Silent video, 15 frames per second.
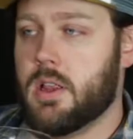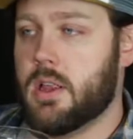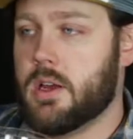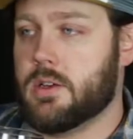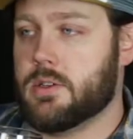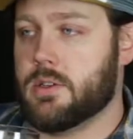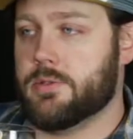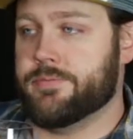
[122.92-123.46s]

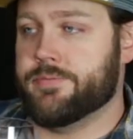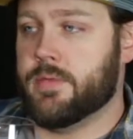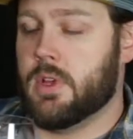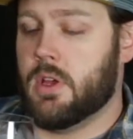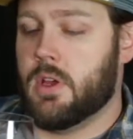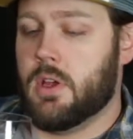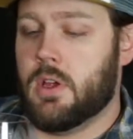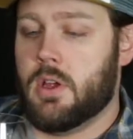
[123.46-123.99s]
like to.
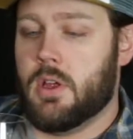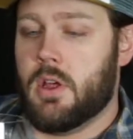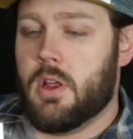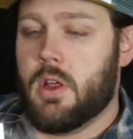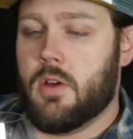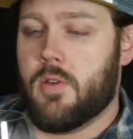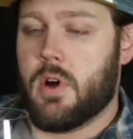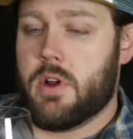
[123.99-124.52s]

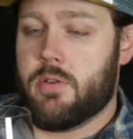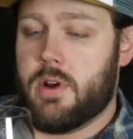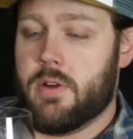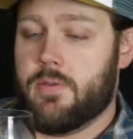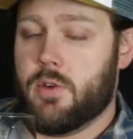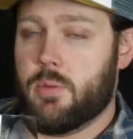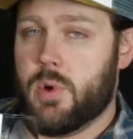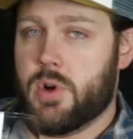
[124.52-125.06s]
I've already ran
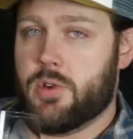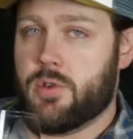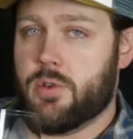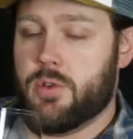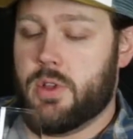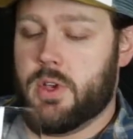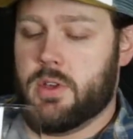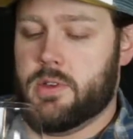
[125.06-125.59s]
a few beers
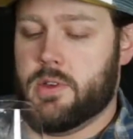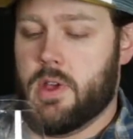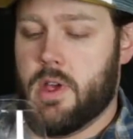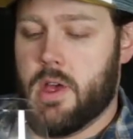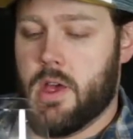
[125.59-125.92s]
through this.